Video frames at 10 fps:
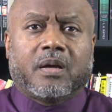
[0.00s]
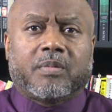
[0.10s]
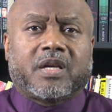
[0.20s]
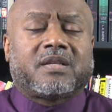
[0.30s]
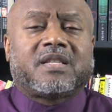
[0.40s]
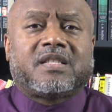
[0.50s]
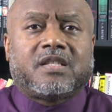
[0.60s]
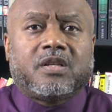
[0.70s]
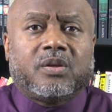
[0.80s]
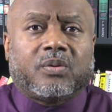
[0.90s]
because it's
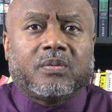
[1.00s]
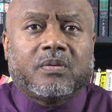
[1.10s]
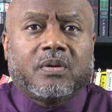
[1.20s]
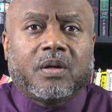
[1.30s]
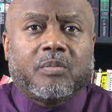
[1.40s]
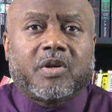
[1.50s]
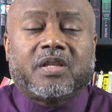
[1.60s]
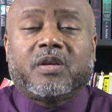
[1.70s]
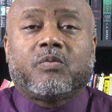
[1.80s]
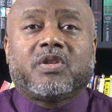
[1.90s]
new. But
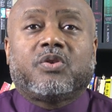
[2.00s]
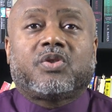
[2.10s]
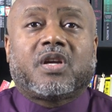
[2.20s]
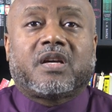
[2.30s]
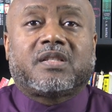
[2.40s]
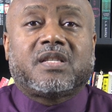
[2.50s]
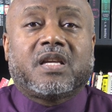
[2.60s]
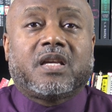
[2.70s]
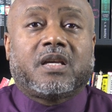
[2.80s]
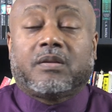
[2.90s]
then when you start
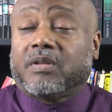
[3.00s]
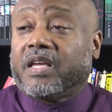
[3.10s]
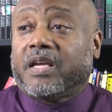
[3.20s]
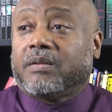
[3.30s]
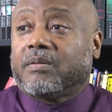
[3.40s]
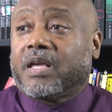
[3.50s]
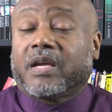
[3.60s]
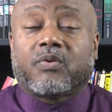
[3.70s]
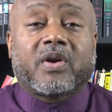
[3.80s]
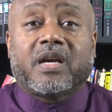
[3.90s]
seeing that
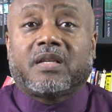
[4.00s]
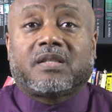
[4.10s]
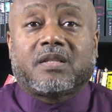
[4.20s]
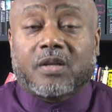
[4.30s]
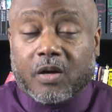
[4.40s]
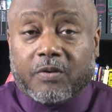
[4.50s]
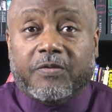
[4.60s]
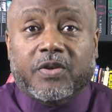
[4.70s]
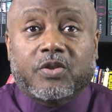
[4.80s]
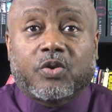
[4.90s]
that grass is
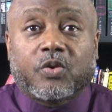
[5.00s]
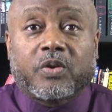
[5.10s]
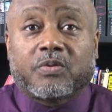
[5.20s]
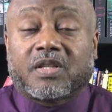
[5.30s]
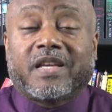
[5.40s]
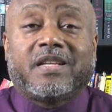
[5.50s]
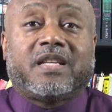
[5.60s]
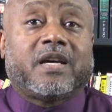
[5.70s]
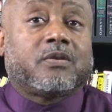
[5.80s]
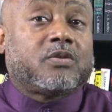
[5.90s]
artificial and was laid
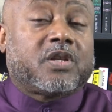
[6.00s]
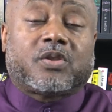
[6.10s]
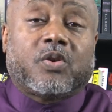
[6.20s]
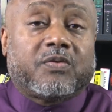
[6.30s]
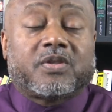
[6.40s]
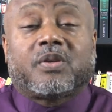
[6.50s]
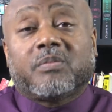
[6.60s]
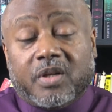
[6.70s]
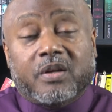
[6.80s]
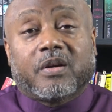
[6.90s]
down just over
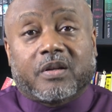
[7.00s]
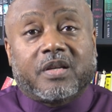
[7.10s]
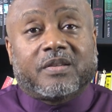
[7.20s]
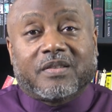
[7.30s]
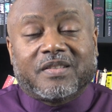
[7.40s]
some dirt,